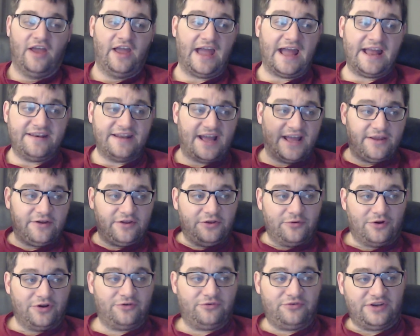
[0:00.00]
At night,
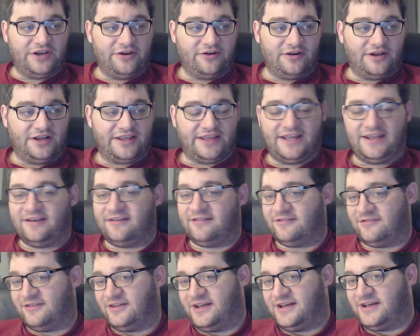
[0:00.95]
you want to do dinner.
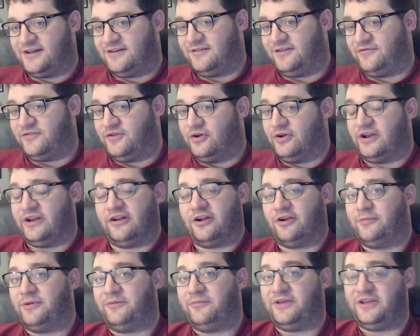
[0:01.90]
Again, if you're at an
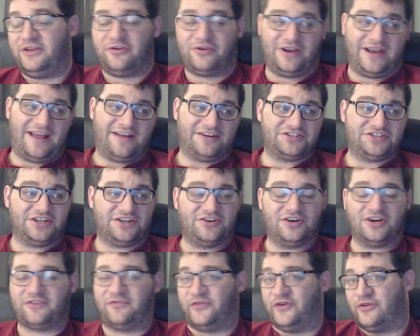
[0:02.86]
Airbnb, you can actually
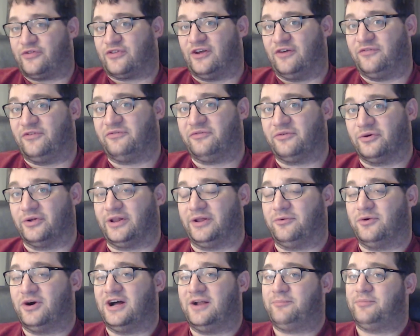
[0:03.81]
cook for yourself if you really
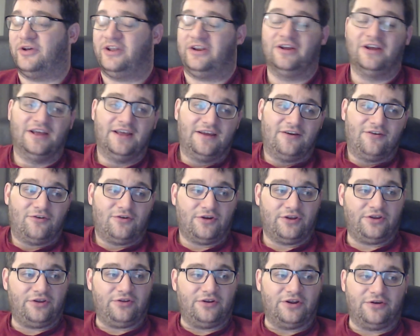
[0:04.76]
want, or
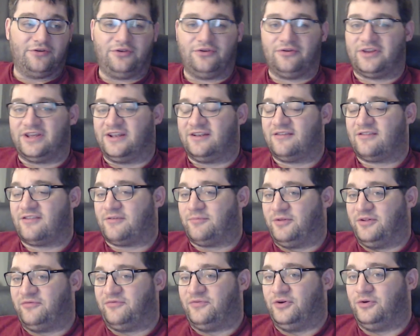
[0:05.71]
you can
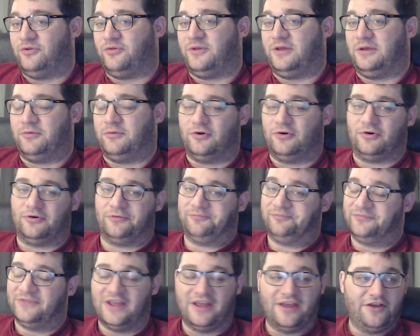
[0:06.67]
split food with people, or
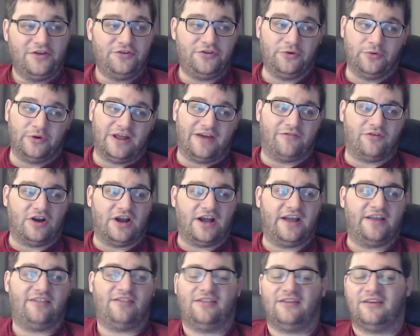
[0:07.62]
do
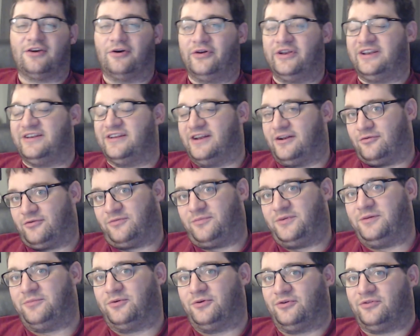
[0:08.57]
whatever. Going to dinner with
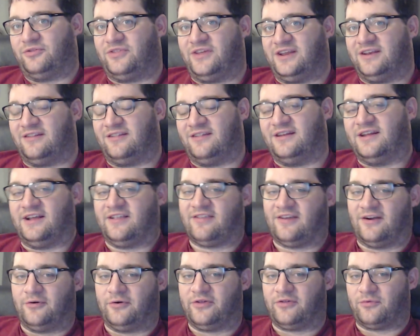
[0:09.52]
people at the end of the night is
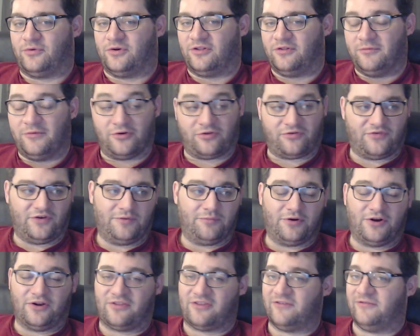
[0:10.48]
always one of the most fun
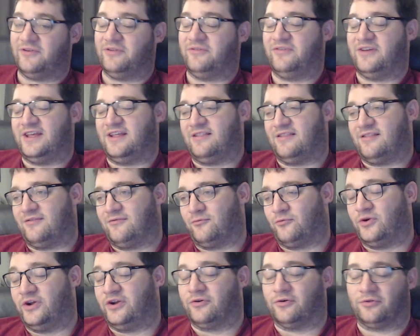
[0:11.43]
parts of an event,
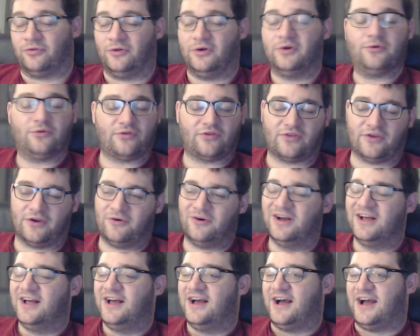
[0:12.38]
win or lose. So
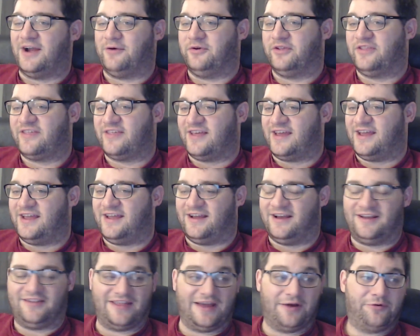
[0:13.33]
I would say
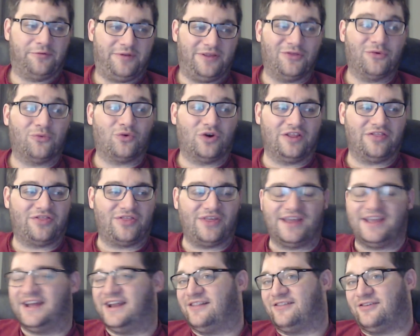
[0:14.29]
that would be the one
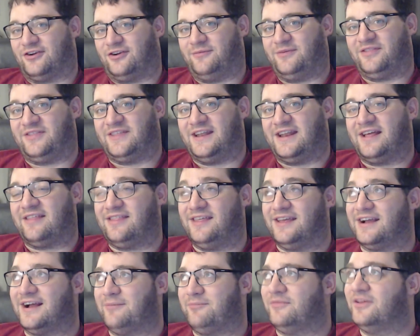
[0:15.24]
thing at a tournament that I
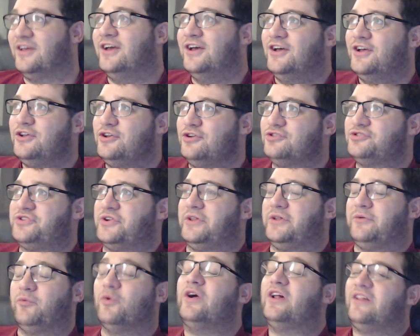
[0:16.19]
think I'm
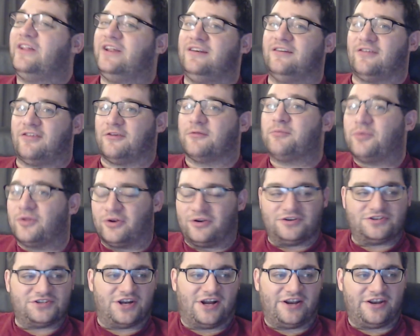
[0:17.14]
usually willing to
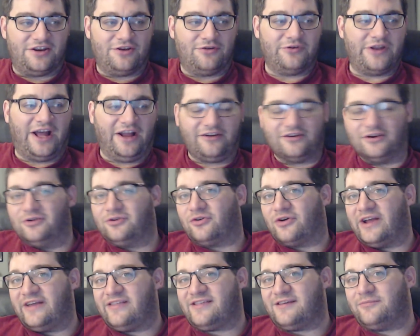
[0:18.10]
splurge on. Not go
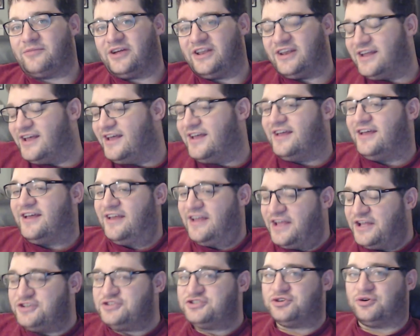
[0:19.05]
crazy, but
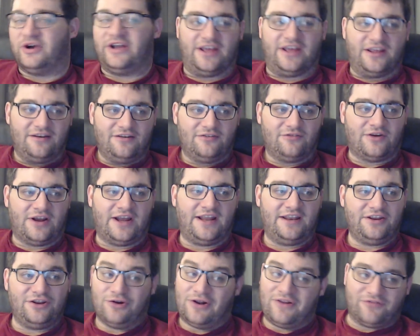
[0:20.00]
enjoy it, right?
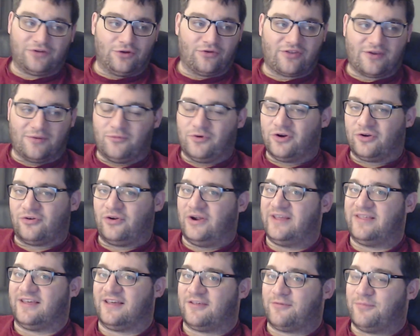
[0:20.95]
And you don't have to go somewhere
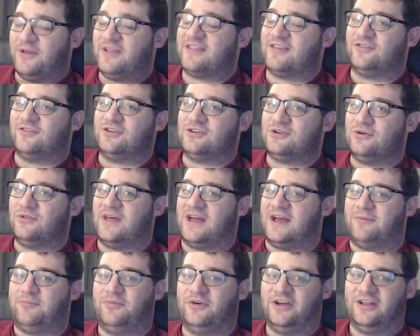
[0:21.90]
crazy expensive to do
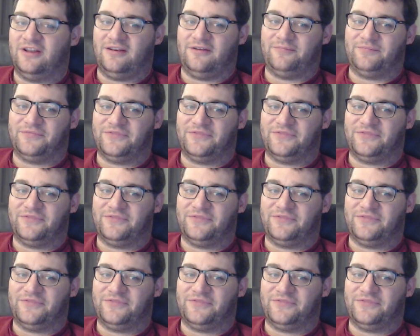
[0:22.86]
that, but